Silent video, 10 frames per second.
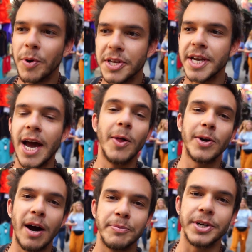we had to take a
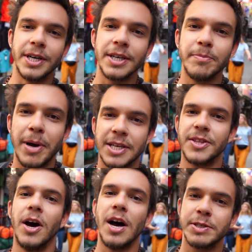helicopter back to
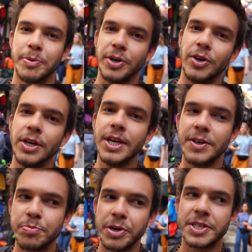the hospital. It
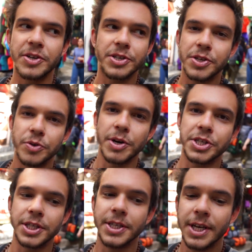was a pretty serious
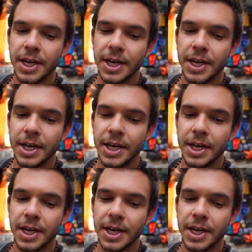situation.